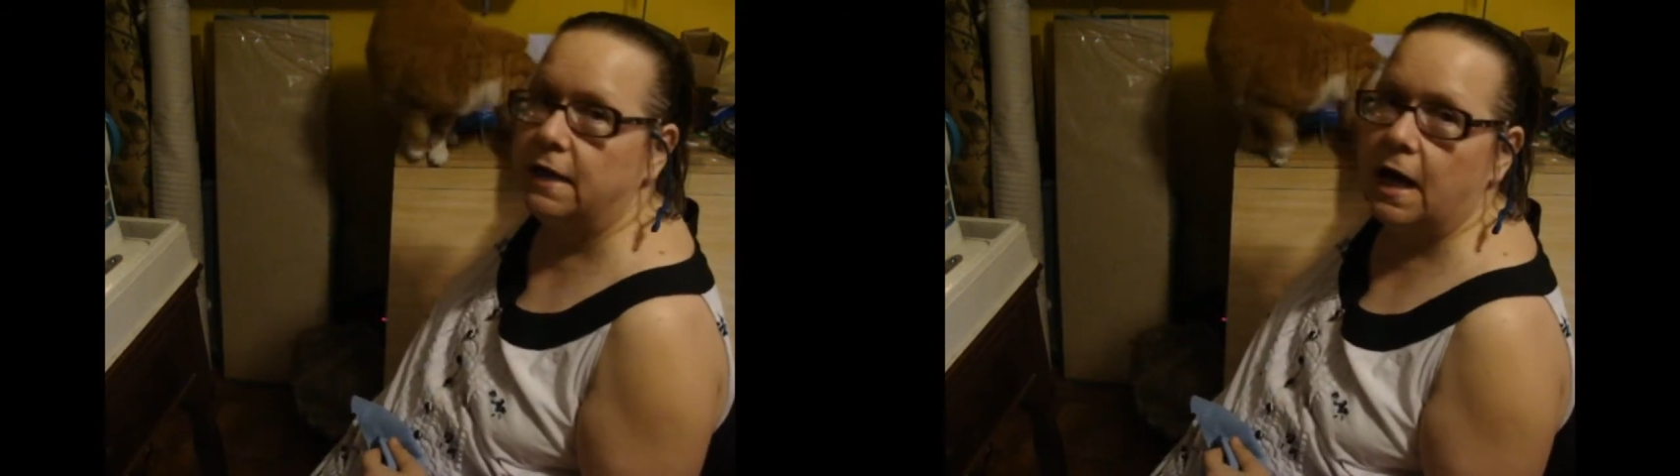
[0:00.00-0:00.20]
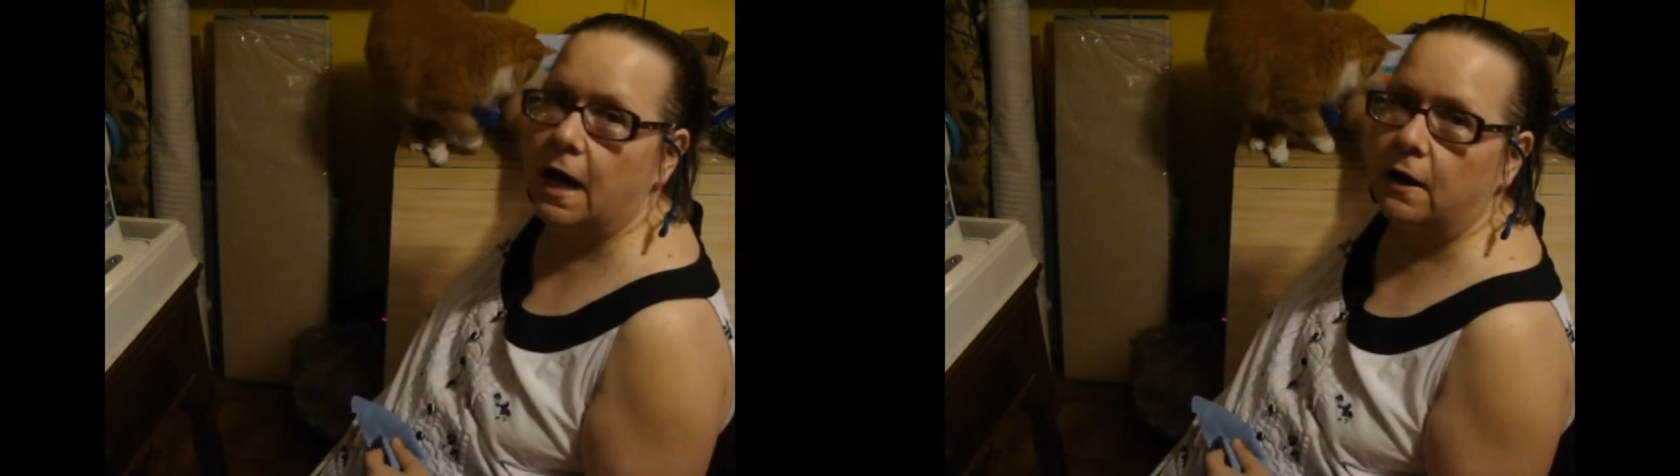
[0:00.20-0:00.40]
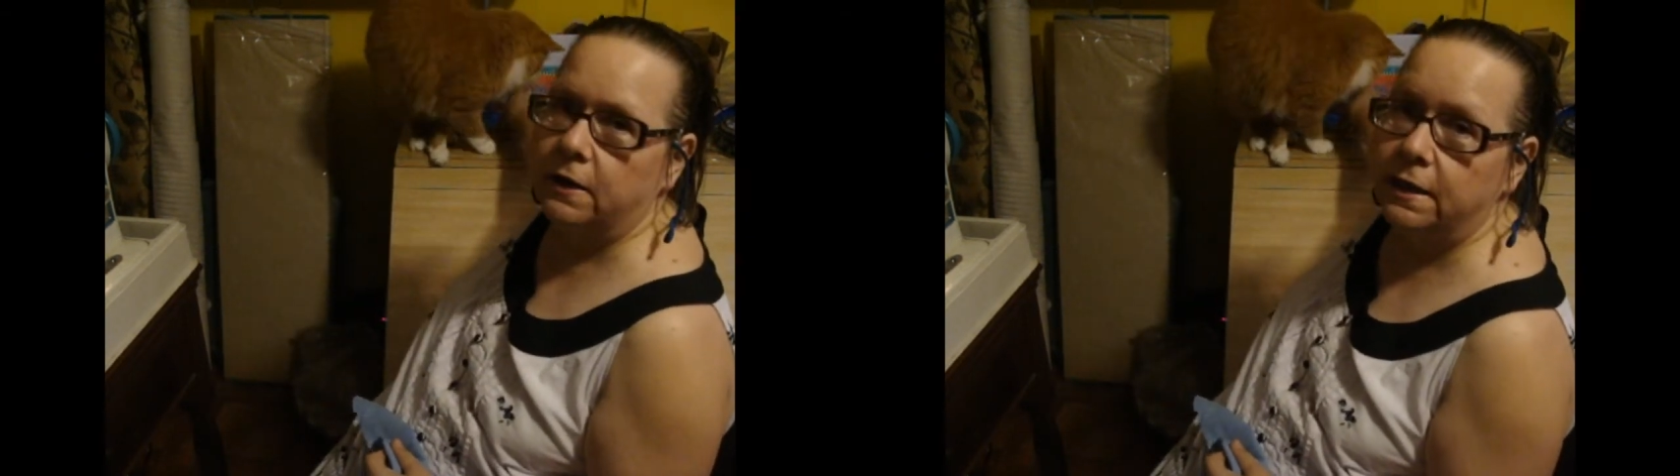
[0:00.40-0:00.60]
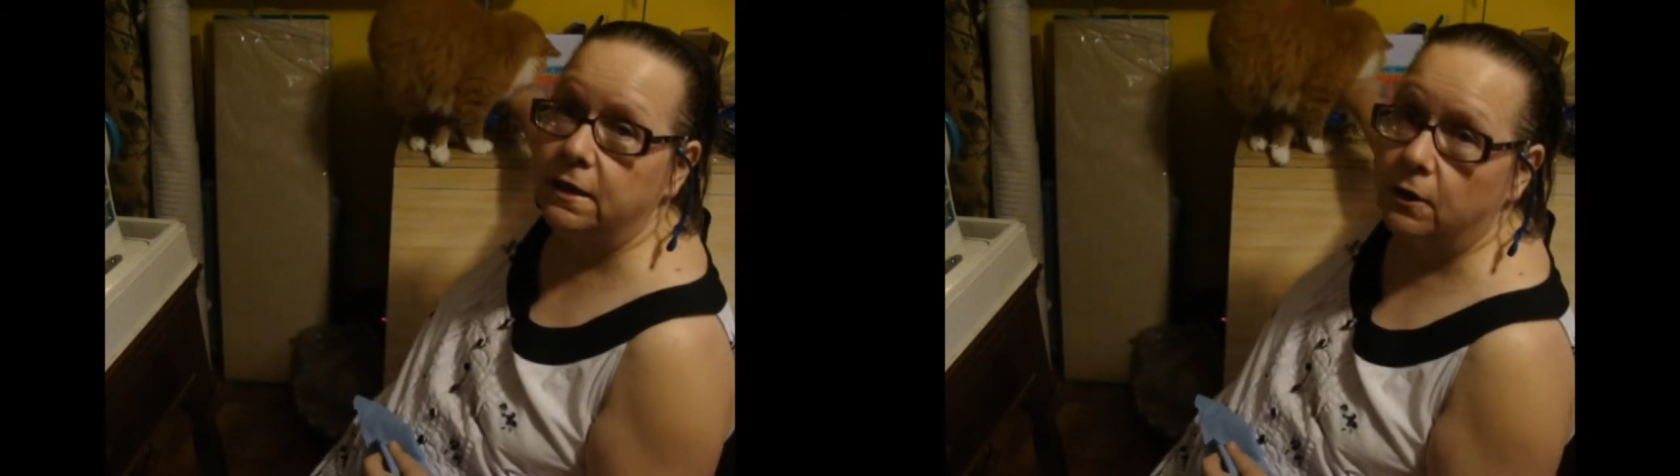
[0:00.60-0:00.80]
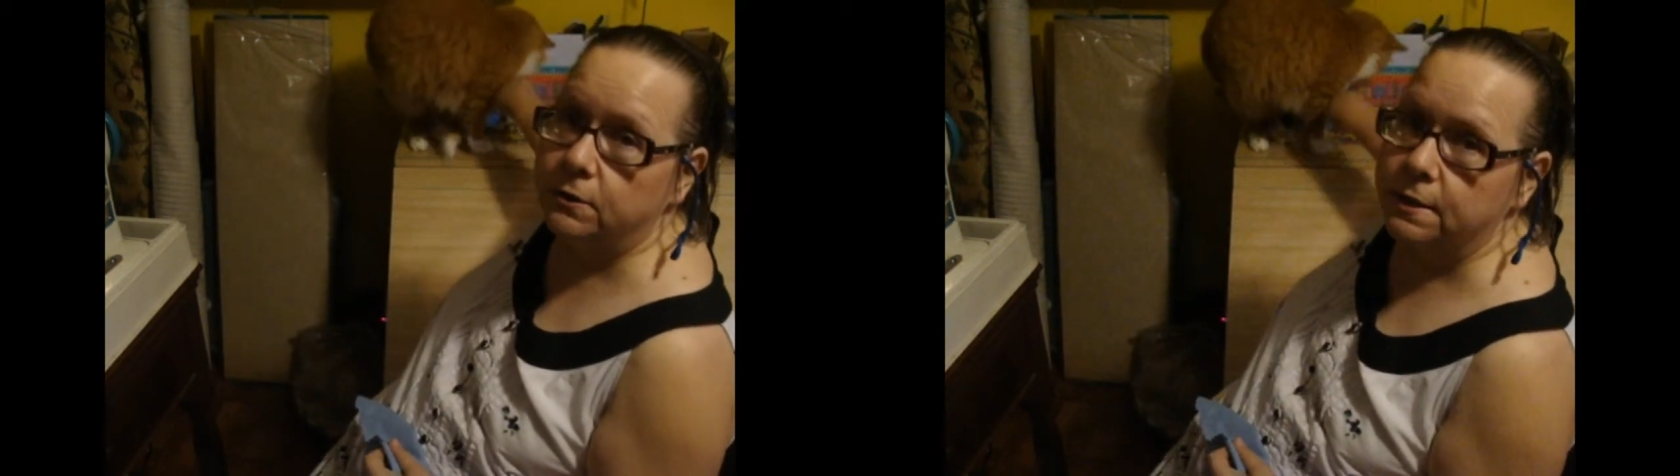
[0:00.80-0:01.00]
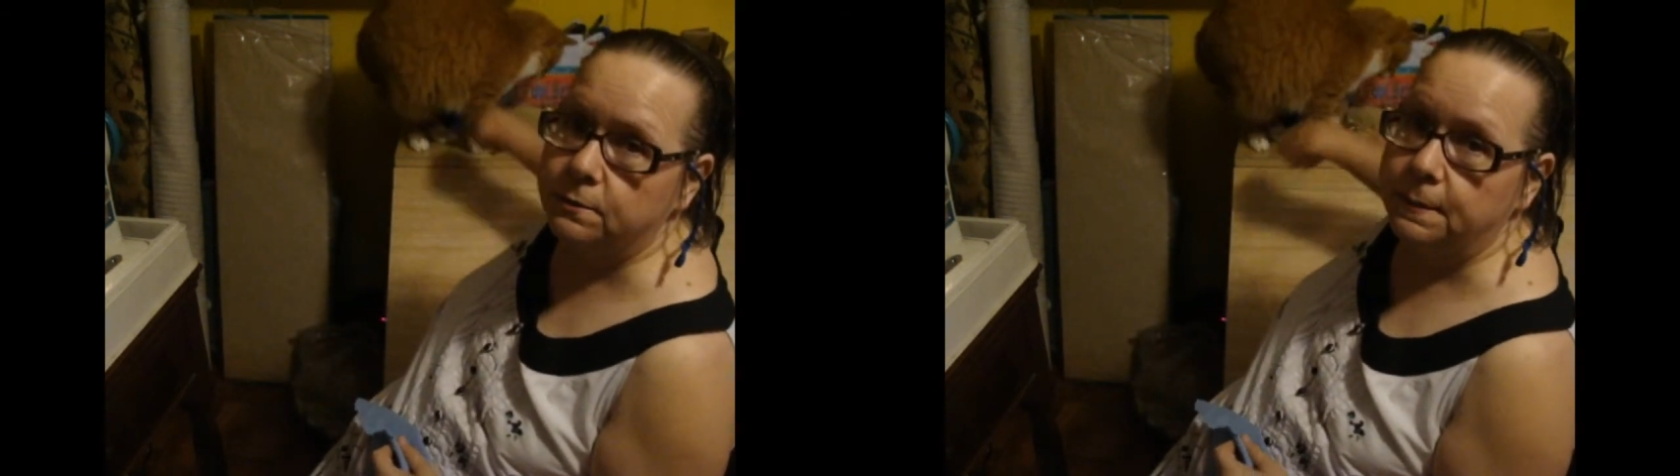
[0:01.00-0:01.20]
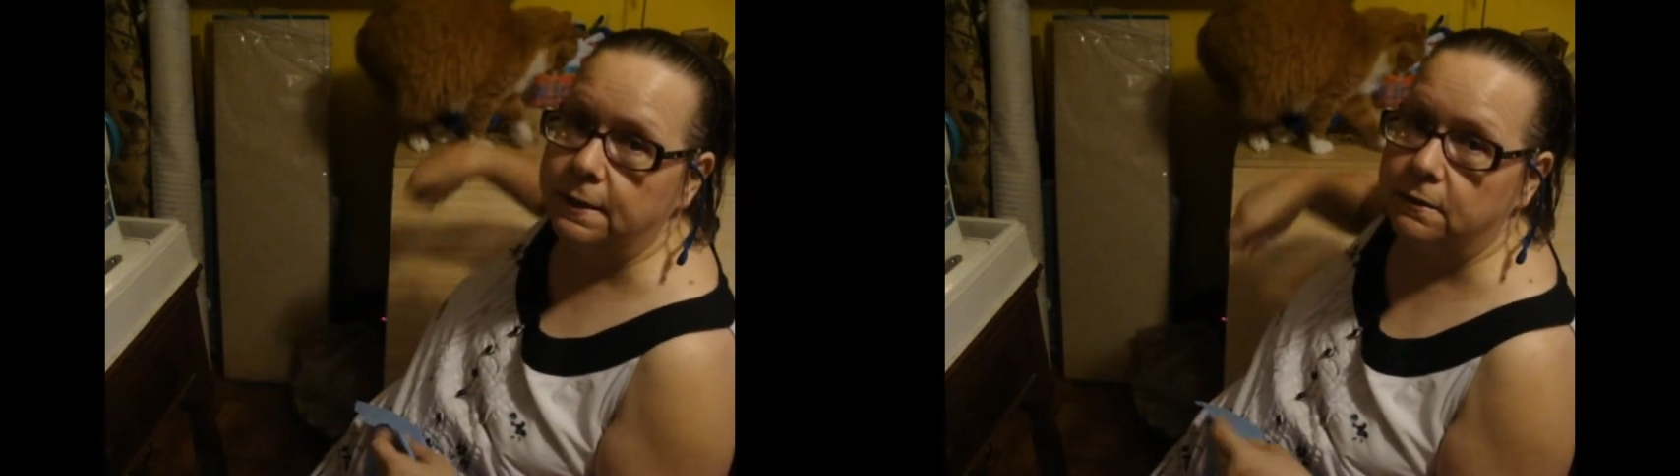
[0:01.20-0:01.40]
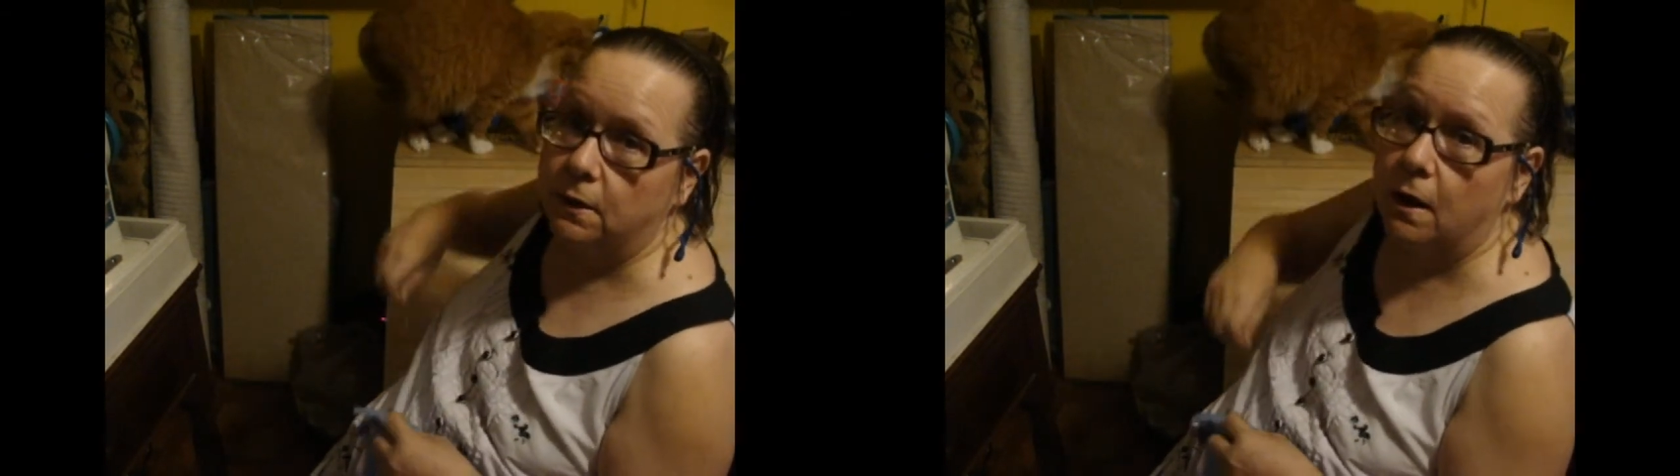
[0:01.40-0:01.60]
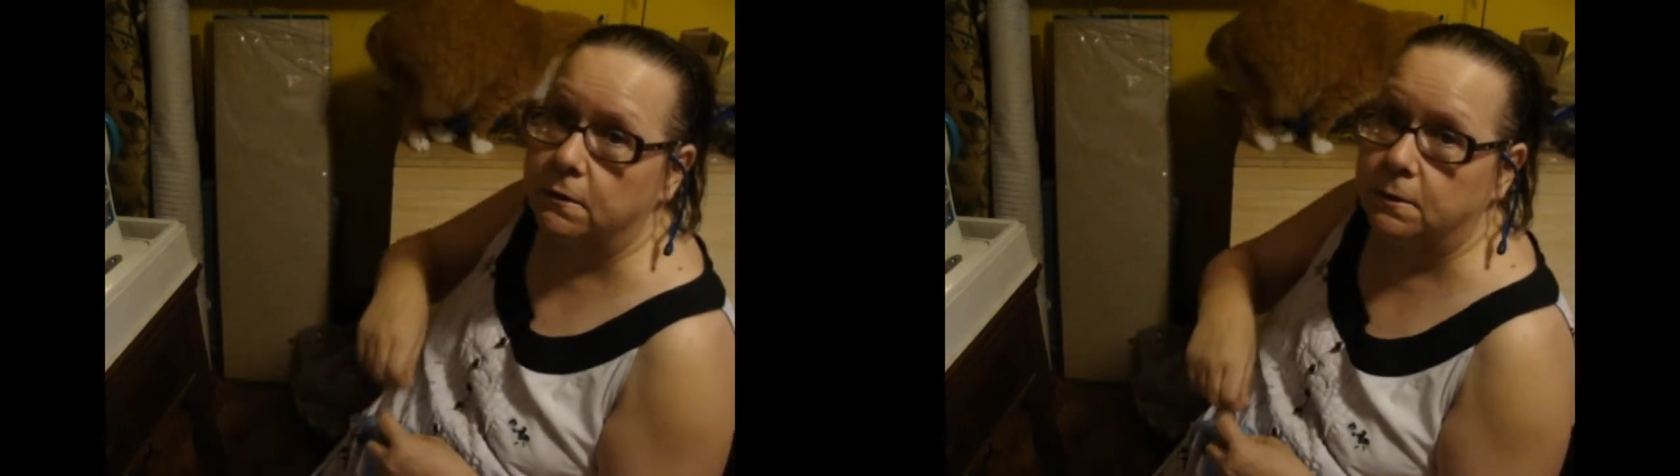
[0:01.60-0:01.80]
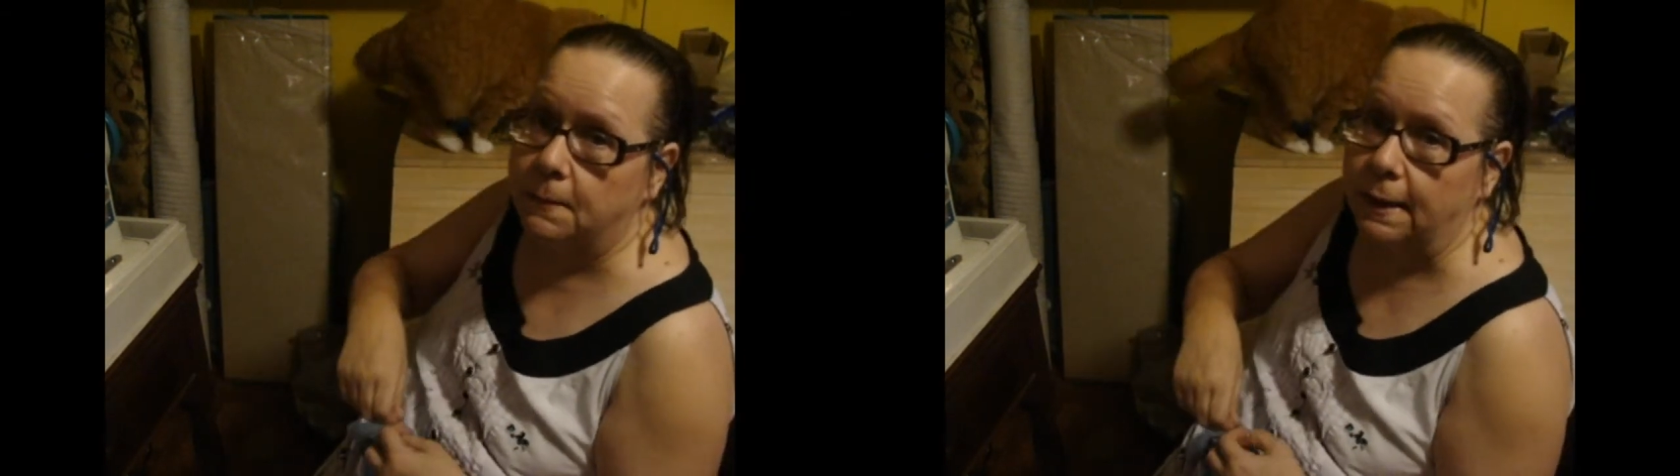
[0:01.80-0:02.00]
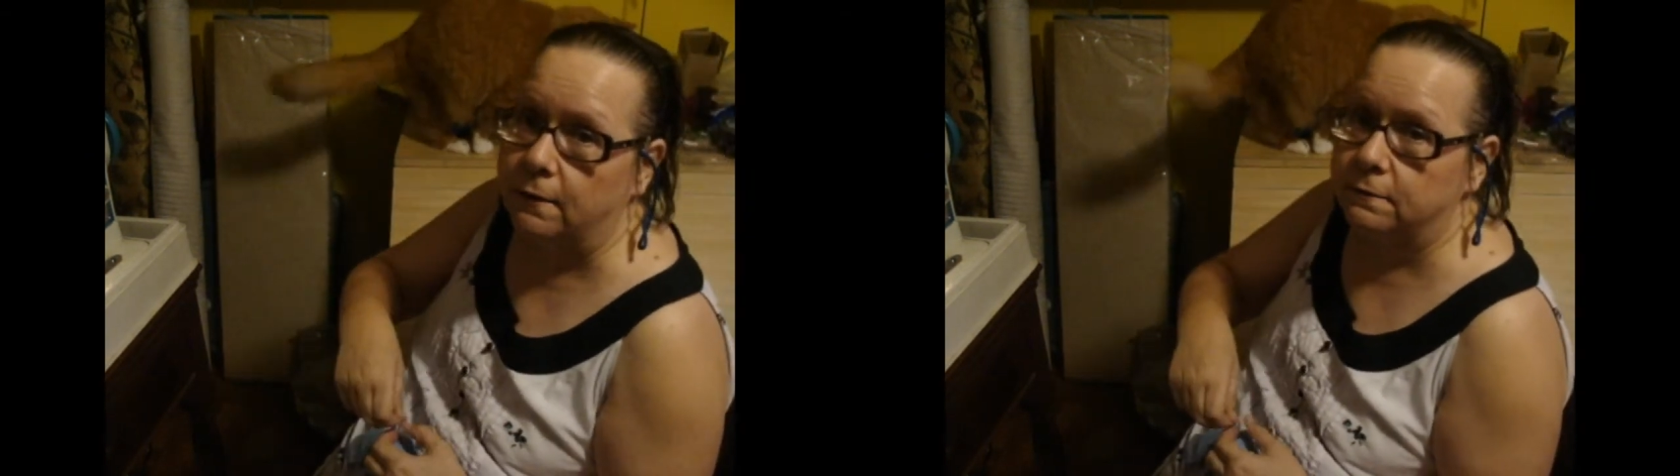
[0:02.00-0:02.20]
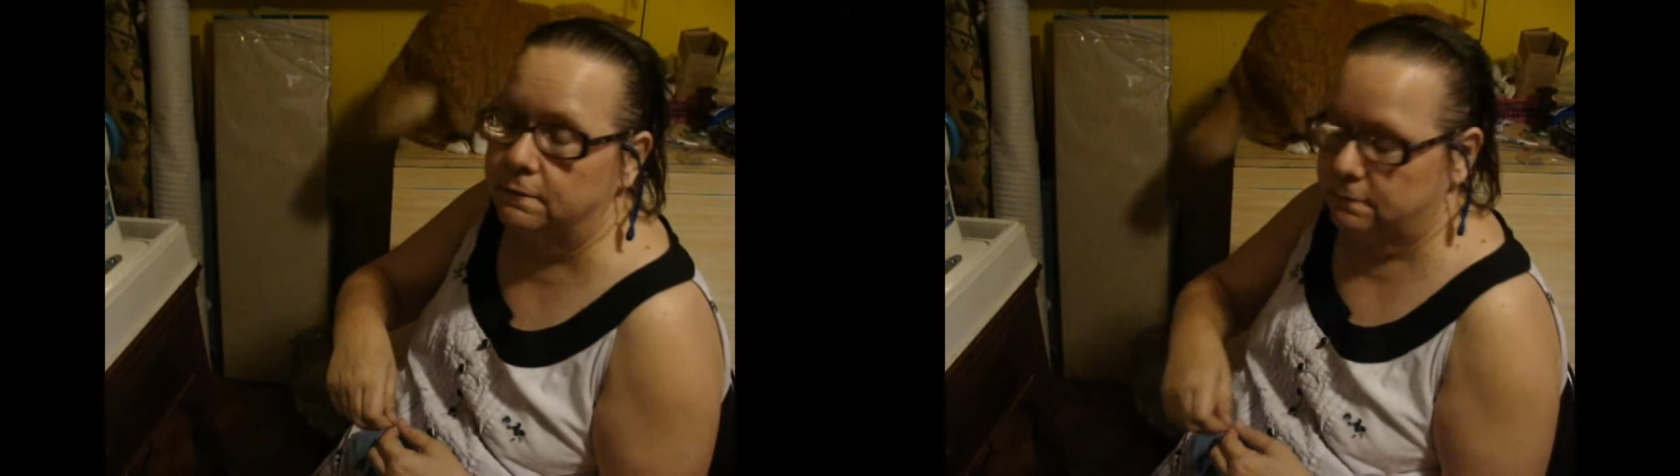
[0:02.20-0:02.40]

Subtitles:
now he knows he's being talked about.